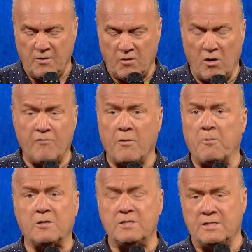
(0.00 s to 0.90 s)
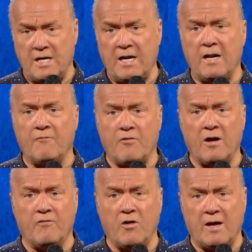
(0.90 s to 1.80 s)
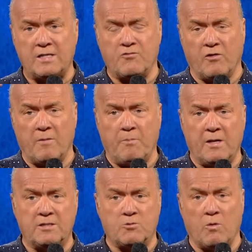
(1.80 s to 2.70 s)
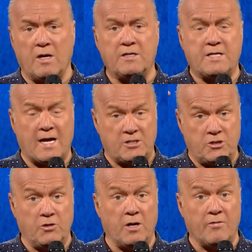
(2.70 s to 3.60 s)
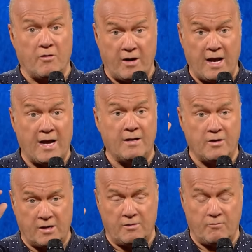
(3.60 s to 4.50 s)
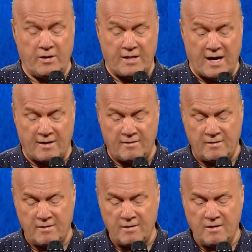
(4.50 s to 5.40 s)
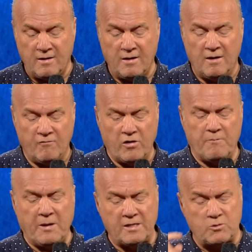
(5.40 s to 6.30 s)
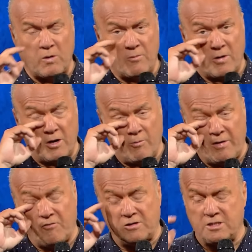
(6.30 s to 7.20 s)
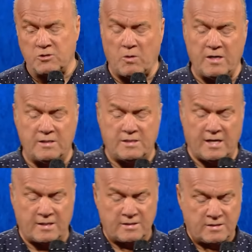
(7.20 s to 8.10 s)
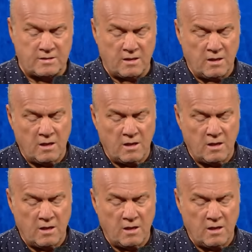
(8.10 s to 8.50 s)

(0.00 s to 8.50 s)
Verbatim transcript: Or if the person sitting in front of you has Philippians 1 tattooed on their head, you can read that. Philippians 1, we're going to read verses 1 to 6.